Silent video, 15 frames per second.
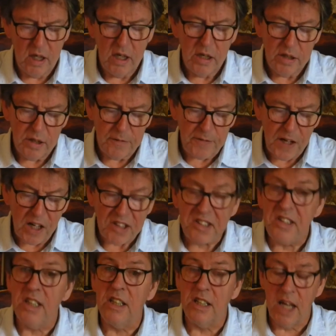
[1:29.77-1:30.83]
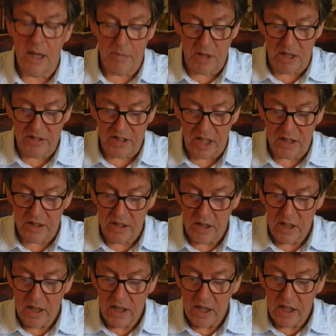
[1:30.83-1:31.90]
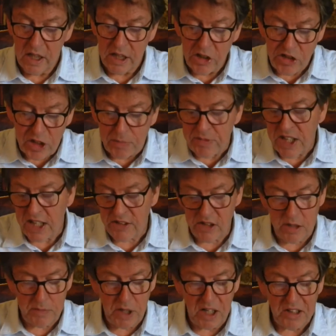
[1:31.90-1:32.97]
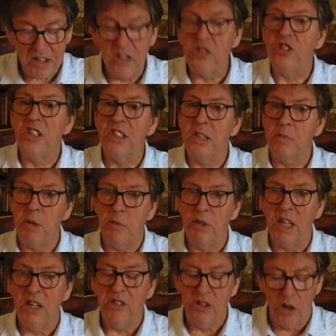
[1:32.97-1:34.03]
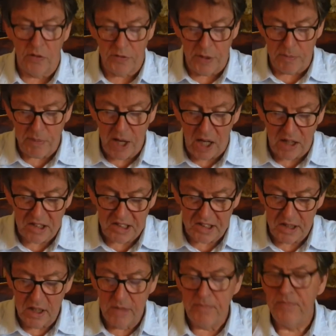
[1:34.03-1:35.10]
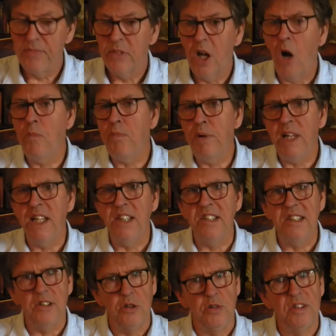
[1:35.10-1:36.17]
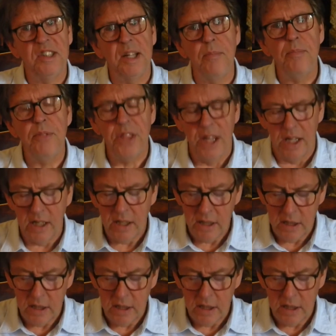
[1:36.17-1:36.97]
"The fastening came undone, and he jumped out of the basket just as we were getting off the bus. Oh, please do something."